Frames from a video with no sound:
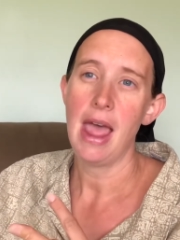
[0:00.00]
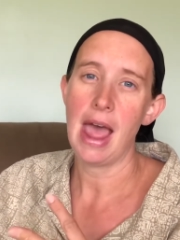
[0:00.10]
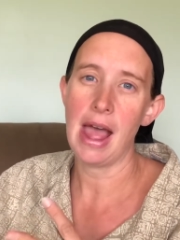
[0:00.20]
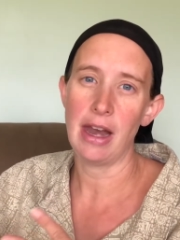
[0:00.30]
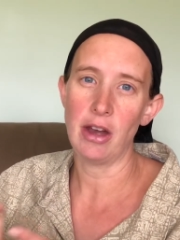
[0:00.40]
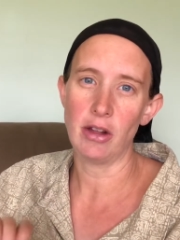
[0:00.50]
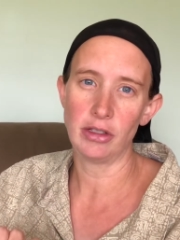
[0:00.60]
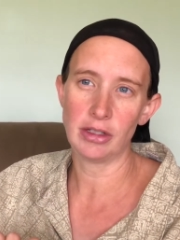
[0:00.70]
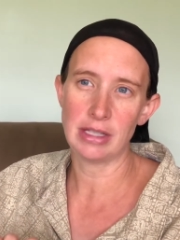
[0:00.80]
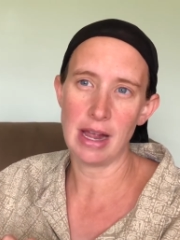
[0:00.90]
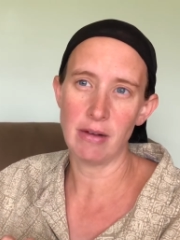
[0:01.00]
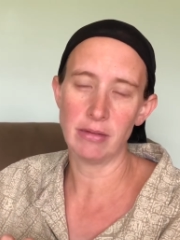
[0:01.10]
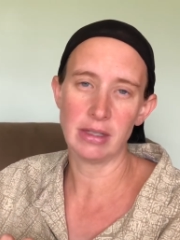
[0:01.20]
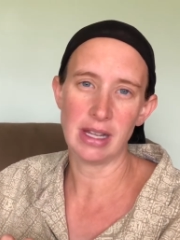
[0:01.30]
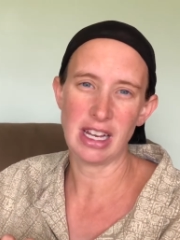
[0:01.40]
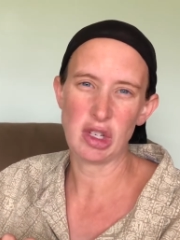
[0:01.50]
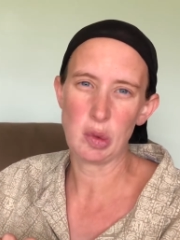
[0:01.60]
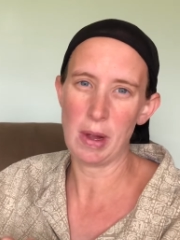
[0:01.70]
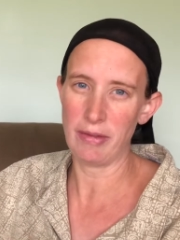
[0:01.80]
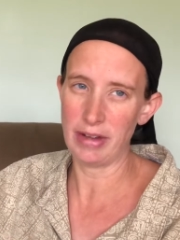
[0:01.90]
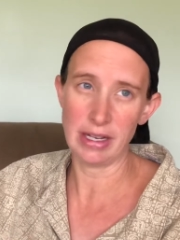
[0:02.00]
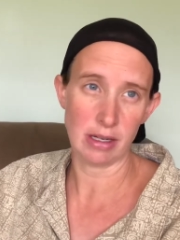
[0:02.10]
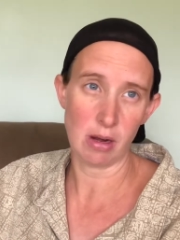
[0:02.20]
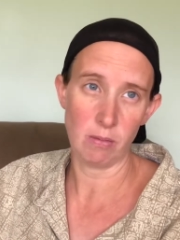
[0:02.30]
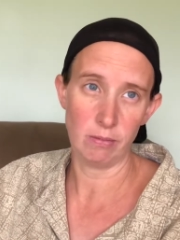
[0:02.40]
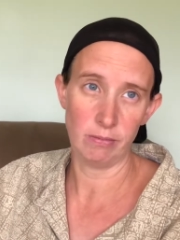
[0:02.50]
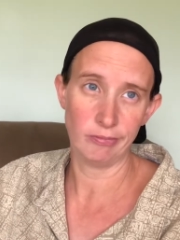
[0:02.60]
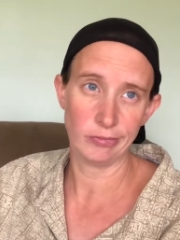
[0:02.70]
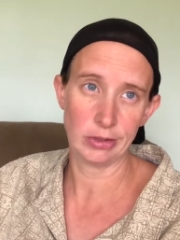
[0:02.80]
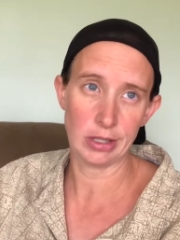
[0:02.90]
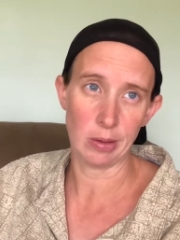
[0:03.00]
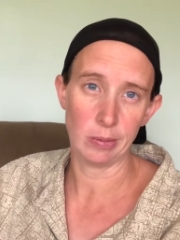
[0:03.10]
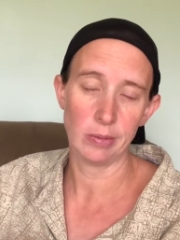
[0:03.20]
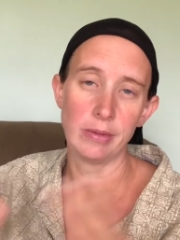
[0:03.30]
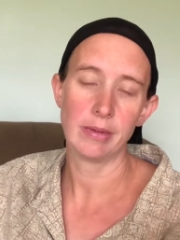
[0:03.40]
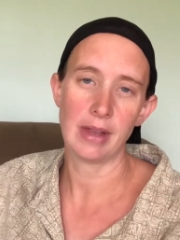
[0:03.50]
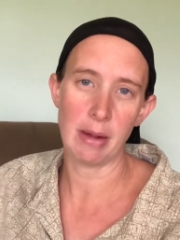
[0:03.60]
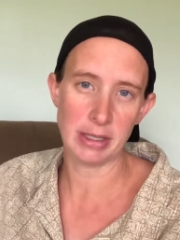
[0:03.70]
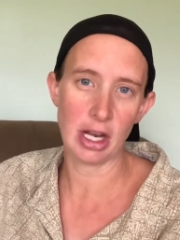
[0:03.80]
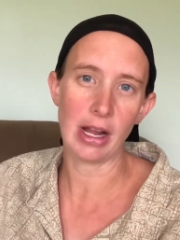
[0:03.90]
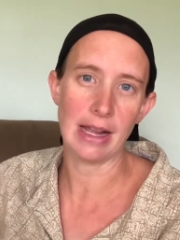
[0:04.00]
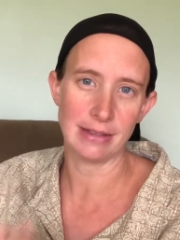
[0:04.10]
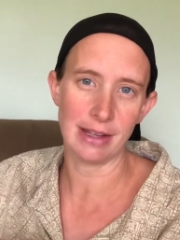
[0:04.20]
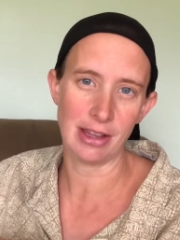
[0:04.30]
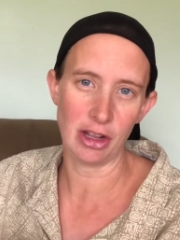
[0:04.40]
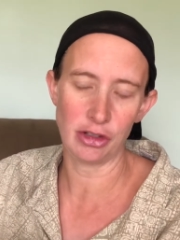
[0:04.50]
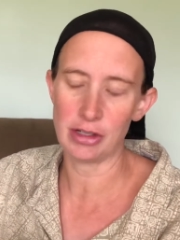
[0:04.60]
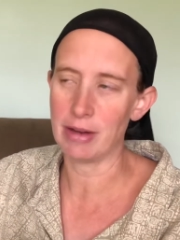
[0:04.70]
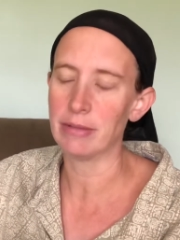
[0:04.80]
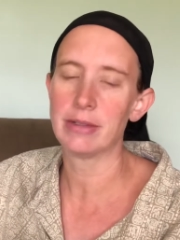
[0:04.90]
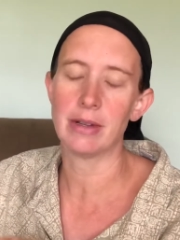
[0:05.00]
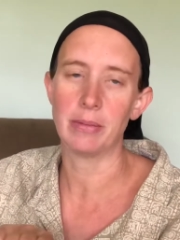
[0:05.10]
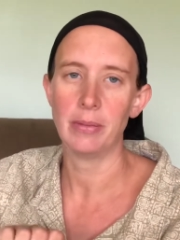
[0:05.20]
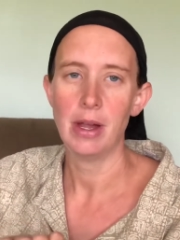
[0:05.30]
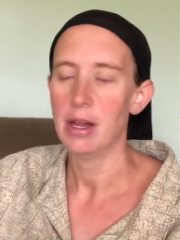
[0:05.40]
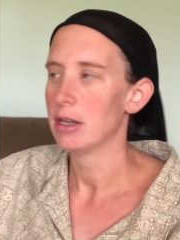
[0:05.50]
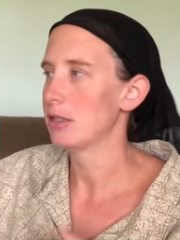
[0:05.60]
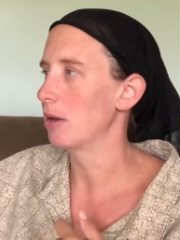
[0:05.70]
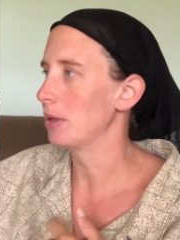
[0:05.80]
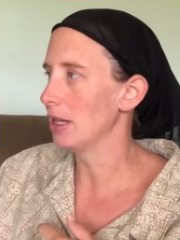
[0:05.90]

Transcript: at an ultrasound like 12 days ago. So that was their guess at the ultrasound. So start with the